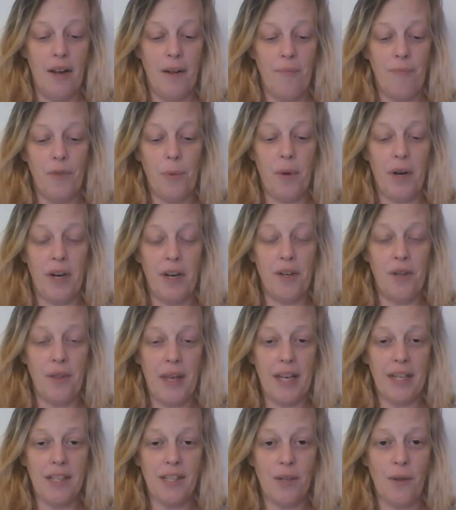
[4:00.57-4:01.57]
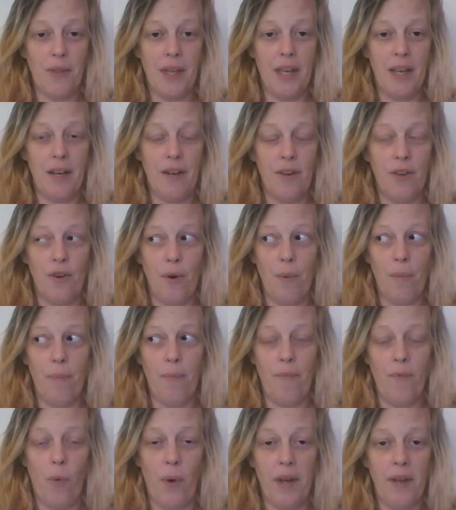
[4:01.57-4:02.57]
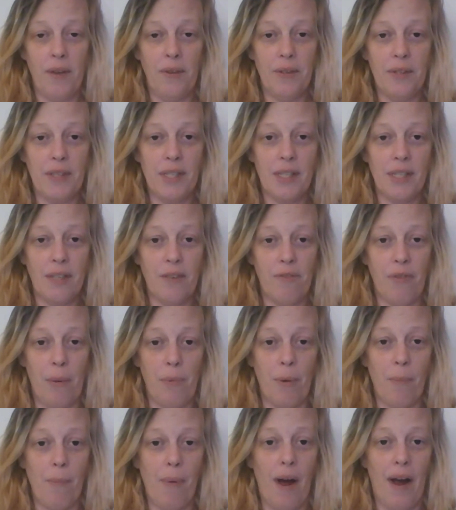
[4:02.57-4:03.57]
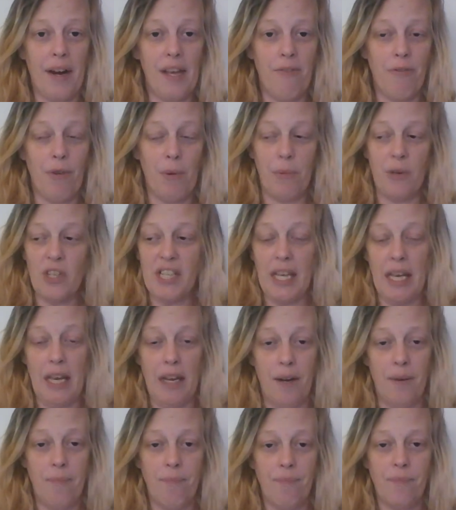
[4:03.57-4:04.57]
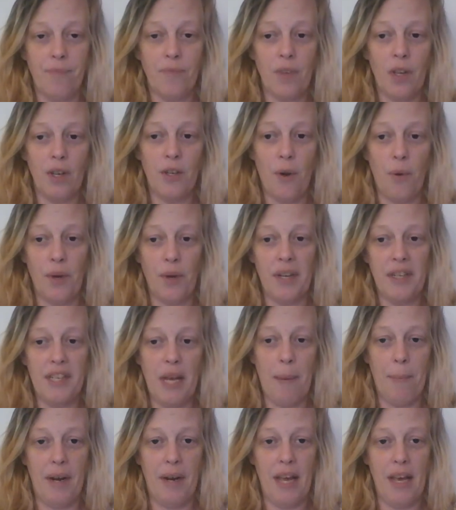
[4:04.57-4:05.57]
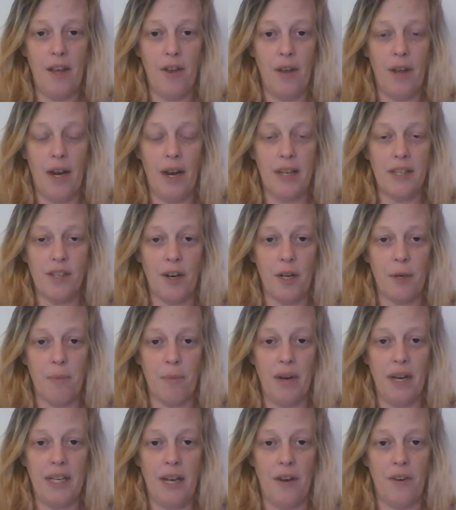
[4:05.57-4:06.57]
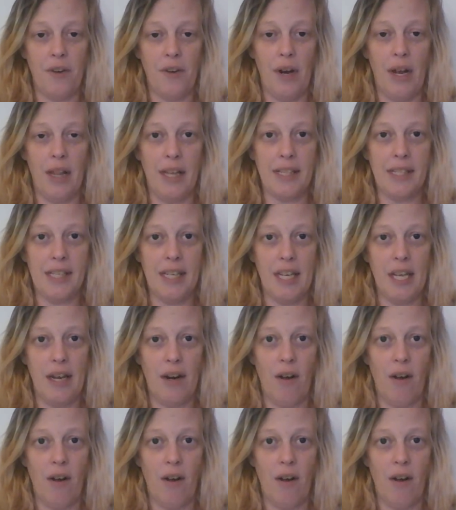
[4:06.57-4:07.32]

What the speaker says: and you want to do that so that your oils from your body, from your skin, don't contaminate and start to break down your LSD.